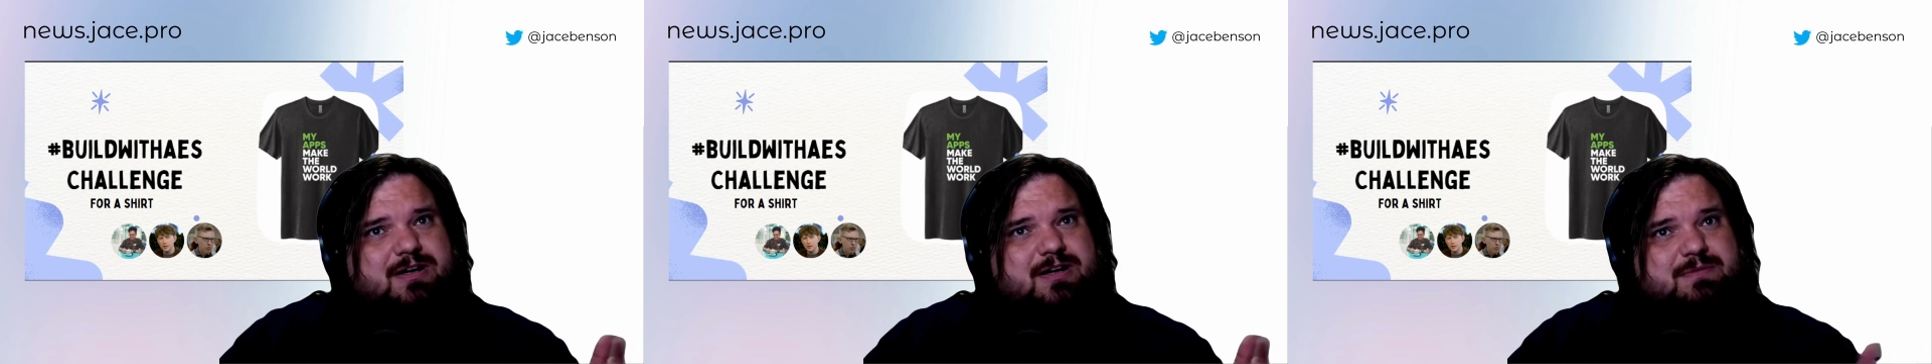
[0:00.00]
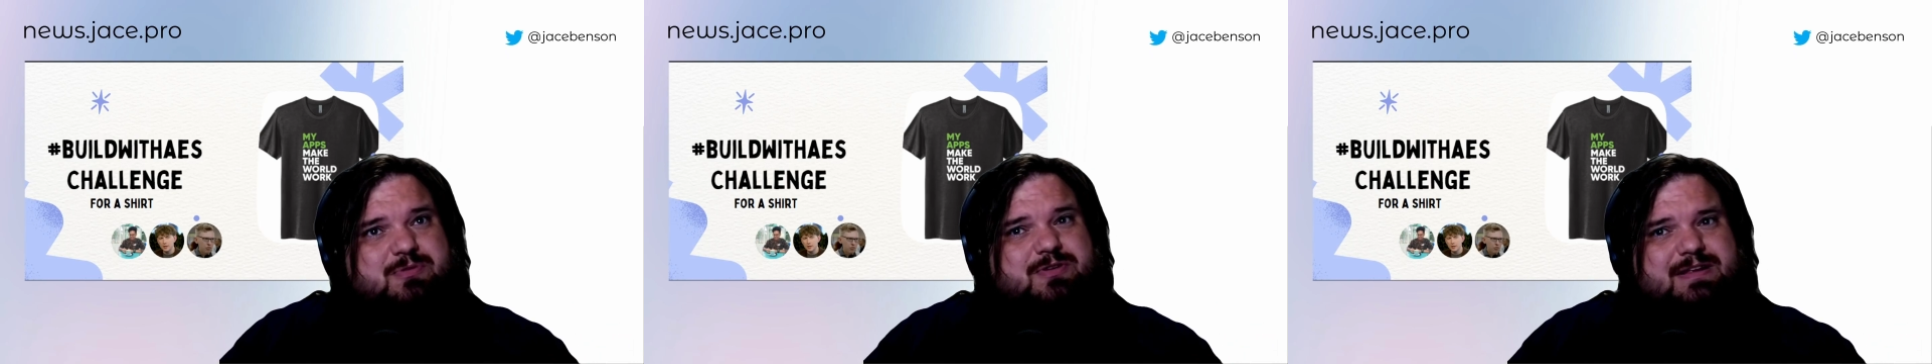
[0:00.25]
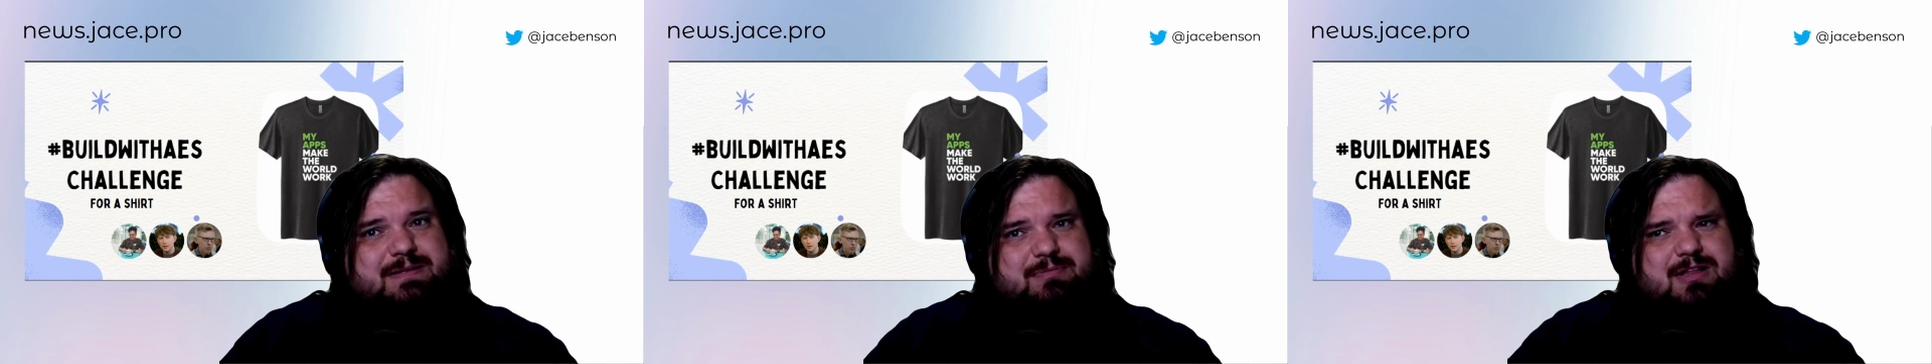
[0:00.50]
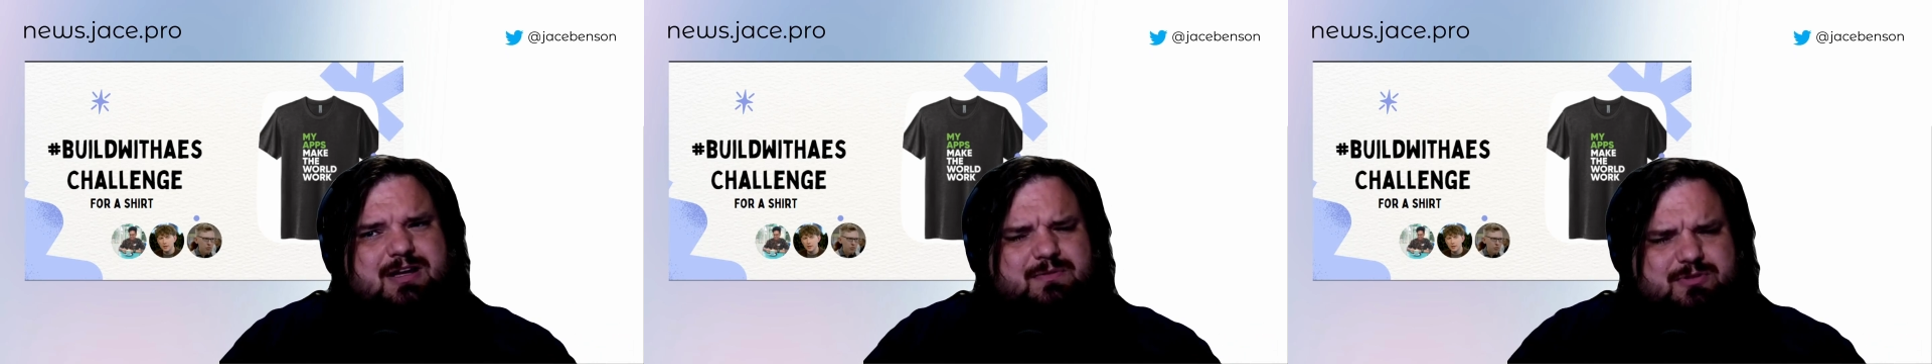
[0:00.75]
a community
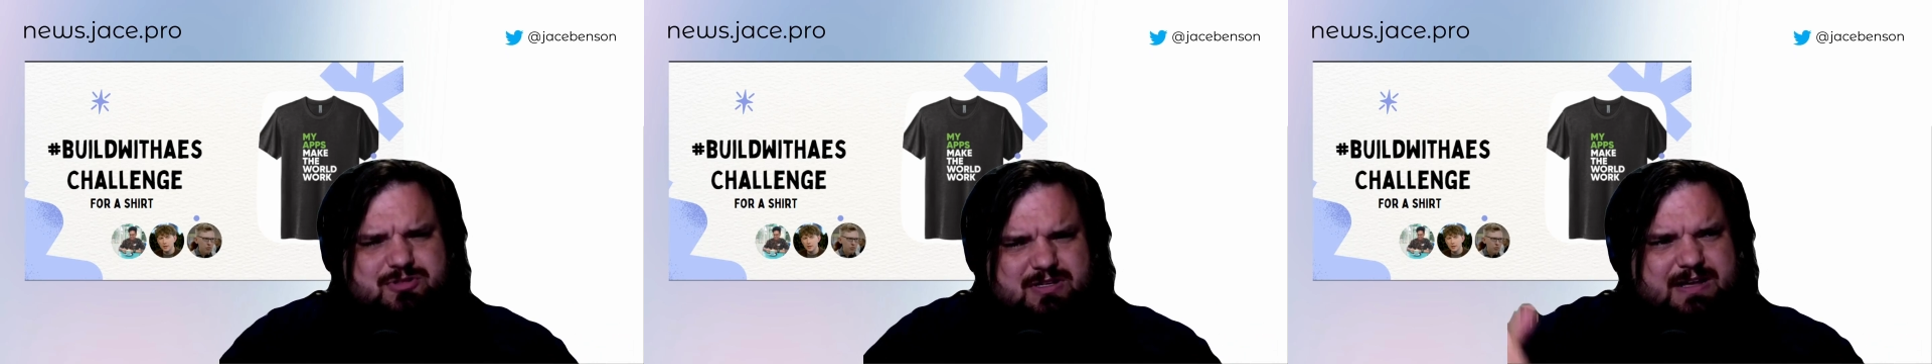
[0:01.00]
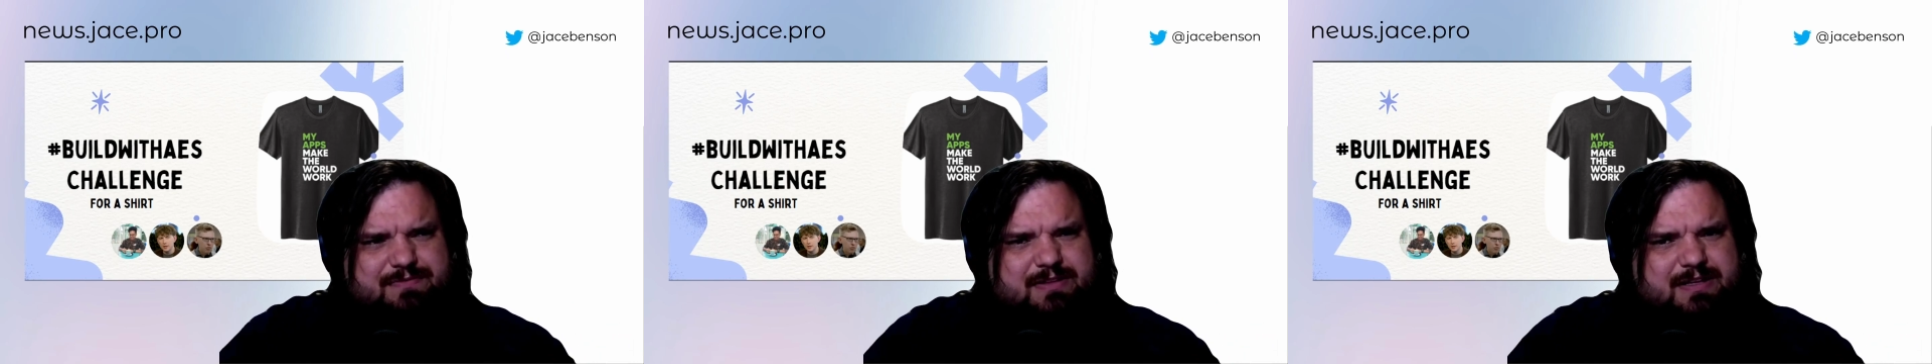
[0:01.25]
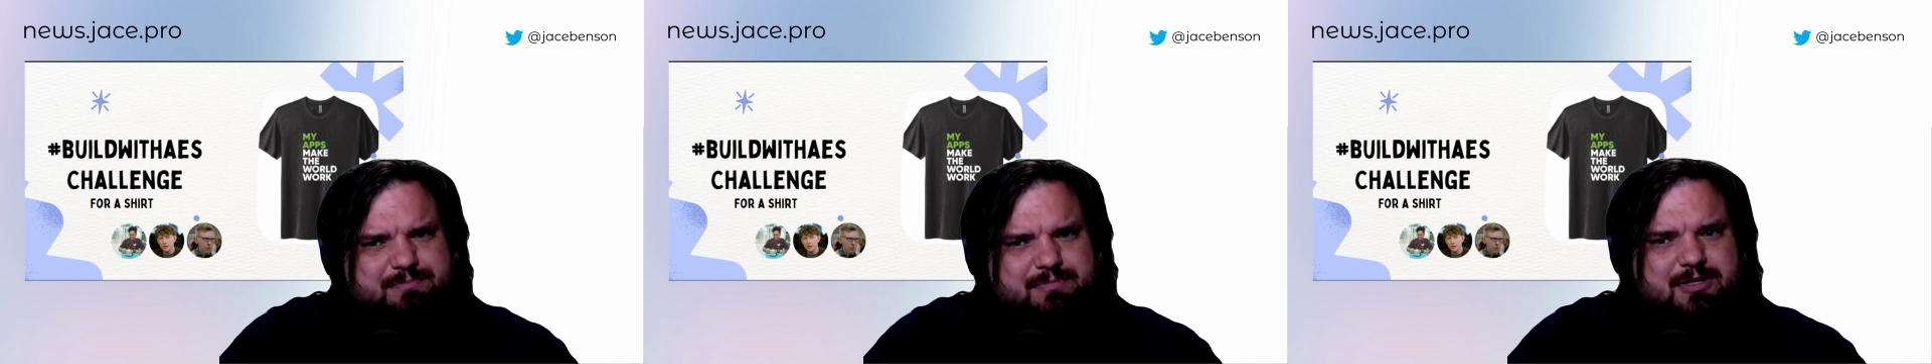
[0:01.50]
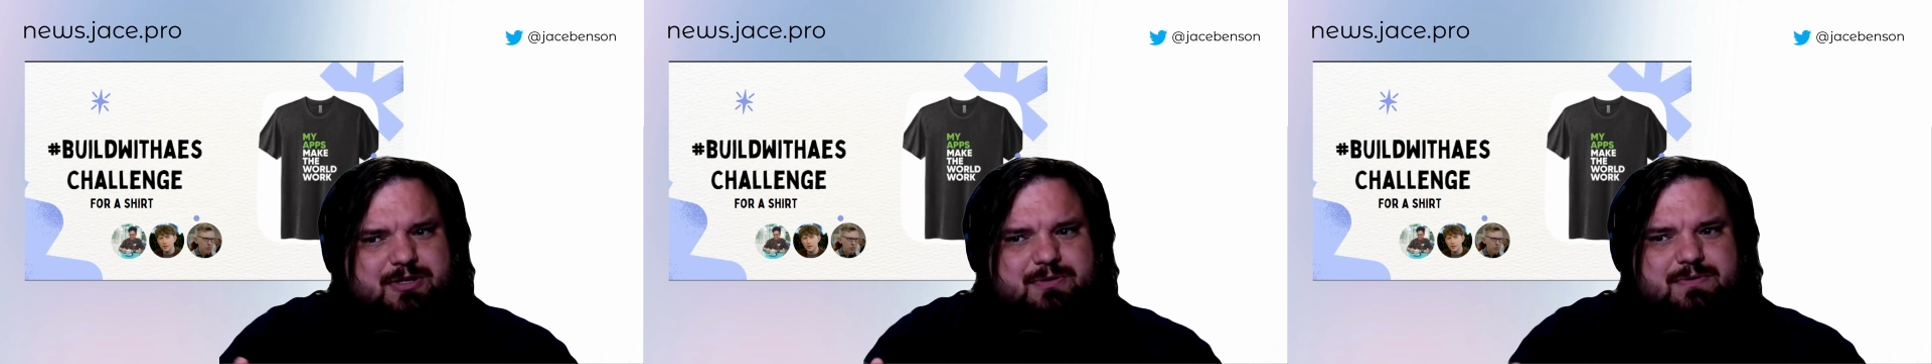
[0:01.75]
blog, which I'll have linked
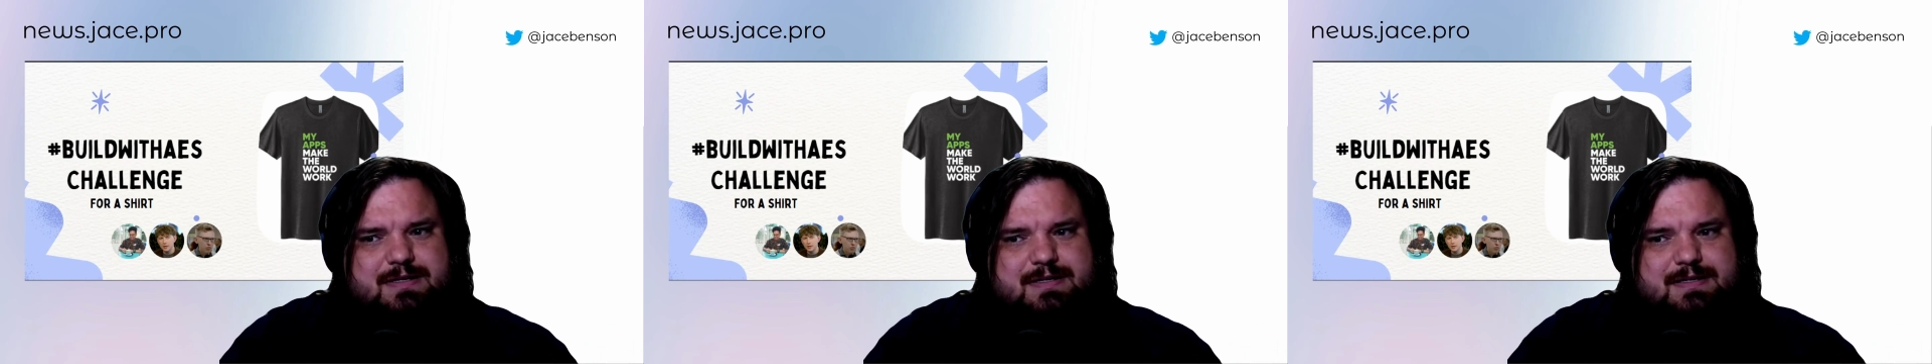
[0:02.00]
below,